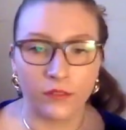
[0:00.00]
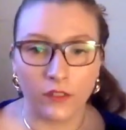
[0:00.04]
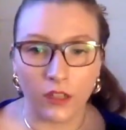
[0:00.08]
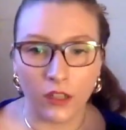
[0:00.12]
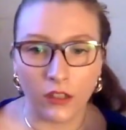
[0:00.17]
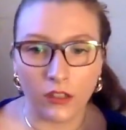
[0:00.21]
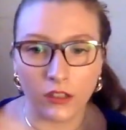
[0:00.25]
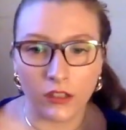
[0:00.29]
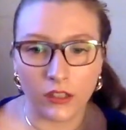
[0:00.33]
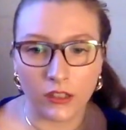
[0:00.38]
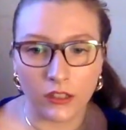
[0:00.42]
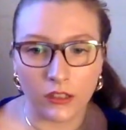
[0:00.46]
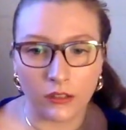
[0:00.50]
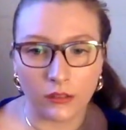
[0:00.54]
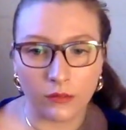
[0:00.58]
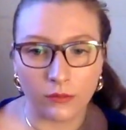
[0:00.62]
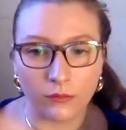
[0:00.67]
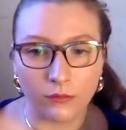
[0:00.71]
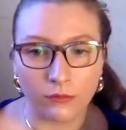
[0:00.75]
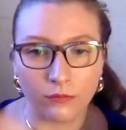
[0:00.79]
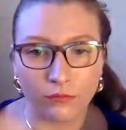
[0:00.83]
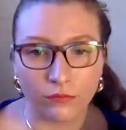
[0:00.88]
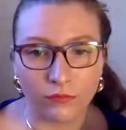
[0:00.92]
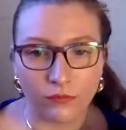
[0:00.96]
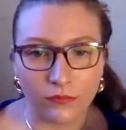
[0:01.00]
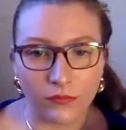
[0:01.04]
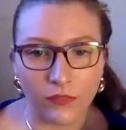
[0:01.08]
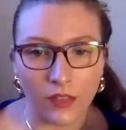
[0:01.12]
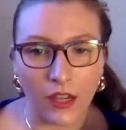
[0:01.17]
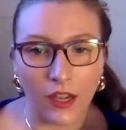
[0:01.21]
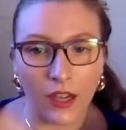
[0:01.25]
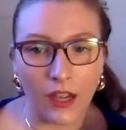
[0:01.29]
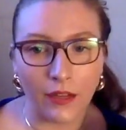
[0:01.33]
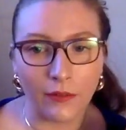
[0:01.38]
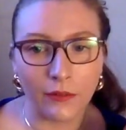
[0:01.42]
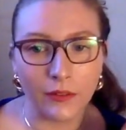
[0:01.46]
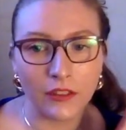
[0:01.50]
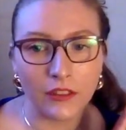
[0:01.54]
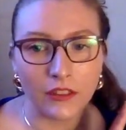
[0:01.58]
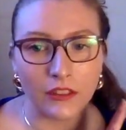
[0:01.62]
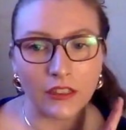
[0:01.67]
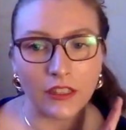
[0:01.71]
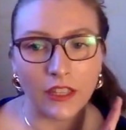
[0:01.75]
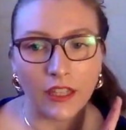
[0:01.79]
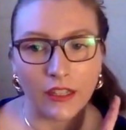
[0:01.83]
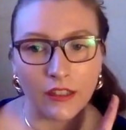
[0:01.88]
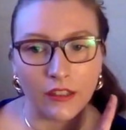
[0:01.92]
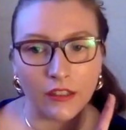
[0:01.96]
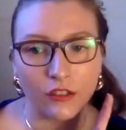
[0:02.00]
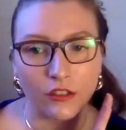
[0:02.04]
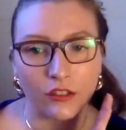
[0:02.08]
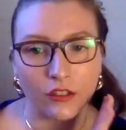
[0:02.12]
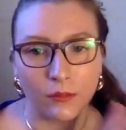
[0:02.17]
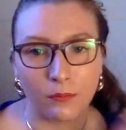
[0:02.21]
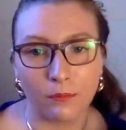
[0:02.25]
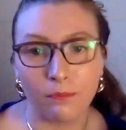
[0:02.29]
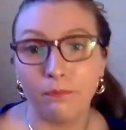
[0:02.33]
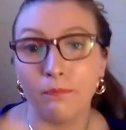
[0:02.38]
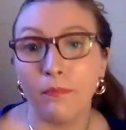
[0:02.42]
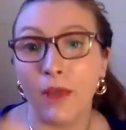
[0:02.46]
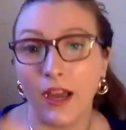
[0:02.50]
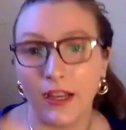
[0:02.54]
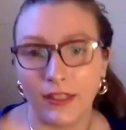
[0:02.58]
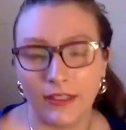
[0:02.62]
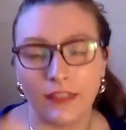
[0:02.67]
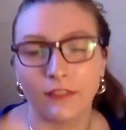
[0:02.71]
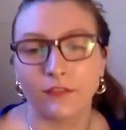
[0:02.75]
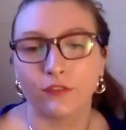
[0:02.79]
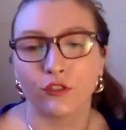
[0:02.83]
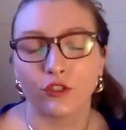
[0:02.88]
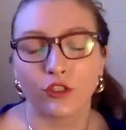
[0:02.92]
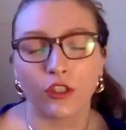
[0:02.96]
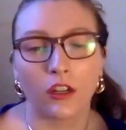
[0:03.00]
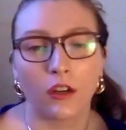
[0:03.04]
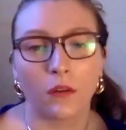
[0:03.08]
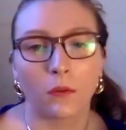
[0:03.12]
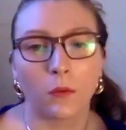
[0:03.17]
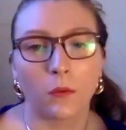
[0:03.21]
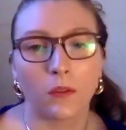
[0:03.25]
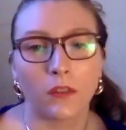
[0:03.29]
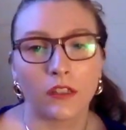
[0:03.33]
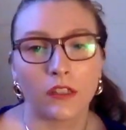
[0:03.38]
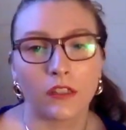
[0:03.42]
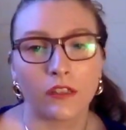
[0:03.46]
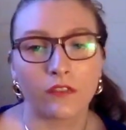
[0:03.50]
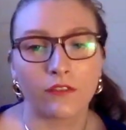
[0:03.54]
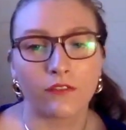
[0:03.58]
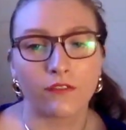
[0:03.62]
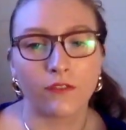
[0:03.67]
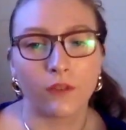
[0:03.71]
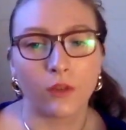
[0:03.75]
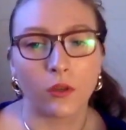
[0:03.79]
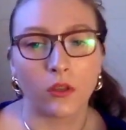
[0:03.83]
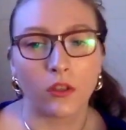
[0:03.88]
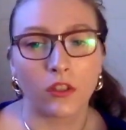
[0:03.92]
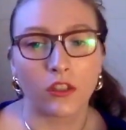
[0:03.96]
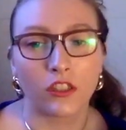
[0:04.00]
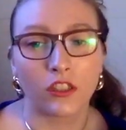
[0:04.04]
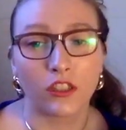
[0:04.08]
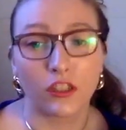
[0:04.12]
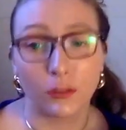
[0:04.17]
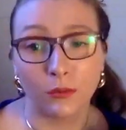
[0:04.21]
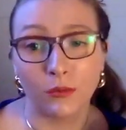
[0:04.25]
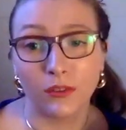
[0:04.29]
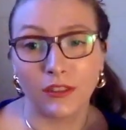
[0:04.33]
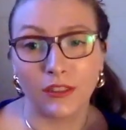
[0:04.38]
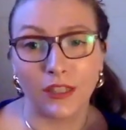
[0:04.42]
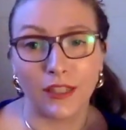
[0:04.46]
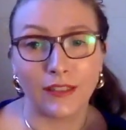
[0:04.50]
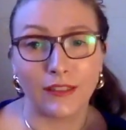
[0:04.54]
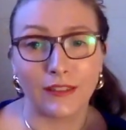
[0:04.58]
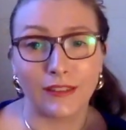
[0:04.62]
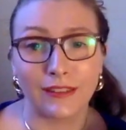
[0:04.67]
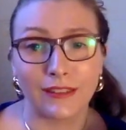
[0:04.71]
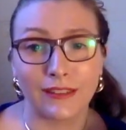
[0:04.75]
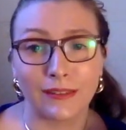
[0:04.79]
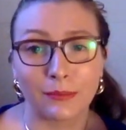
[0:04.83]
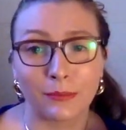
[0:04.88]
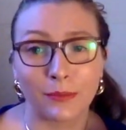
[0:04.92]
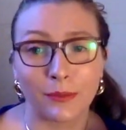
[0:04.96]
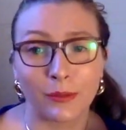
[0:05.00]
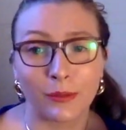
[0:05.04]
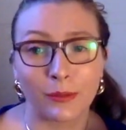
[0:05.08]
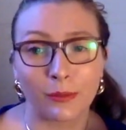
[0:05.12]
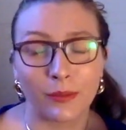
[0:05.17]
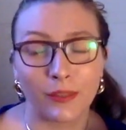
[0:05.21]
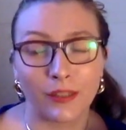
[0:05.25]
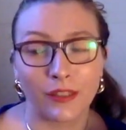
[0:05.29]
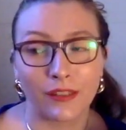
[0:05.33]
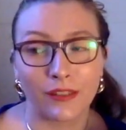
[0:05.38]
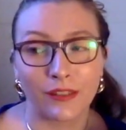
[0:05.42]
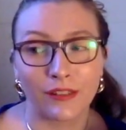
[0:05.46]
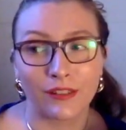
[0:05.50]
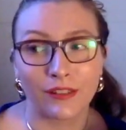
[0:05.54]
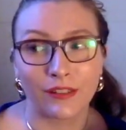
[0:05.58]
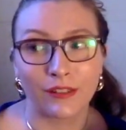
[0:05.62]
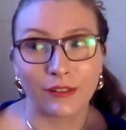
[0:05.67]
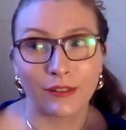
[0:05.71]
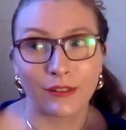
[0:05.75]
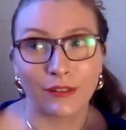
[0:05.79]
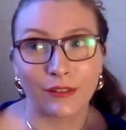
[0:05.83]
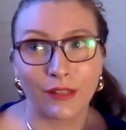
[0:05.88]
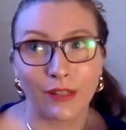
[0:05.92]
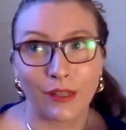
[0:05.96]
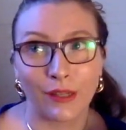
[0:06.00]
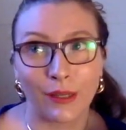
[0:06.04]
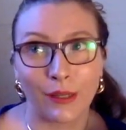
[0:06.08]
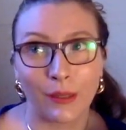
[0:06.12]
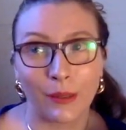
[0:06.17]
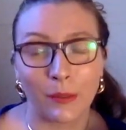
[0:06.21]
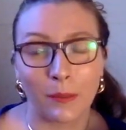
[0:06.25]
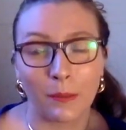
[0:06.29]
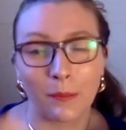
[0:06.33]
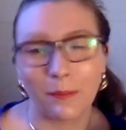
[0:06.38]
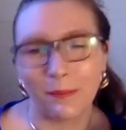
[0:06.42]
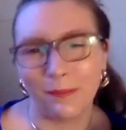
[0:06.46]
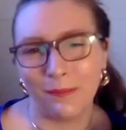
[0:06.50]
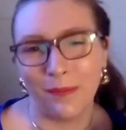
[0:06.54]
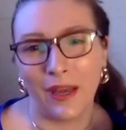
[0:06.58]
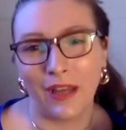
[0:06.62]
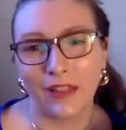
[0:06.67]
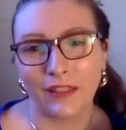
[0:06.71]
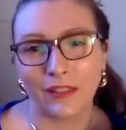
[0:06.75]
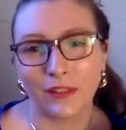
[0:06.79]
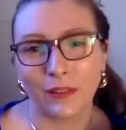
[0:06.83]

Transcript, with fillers: Also, I would say there's a massive trigger warning for suicide in this book because there's like mass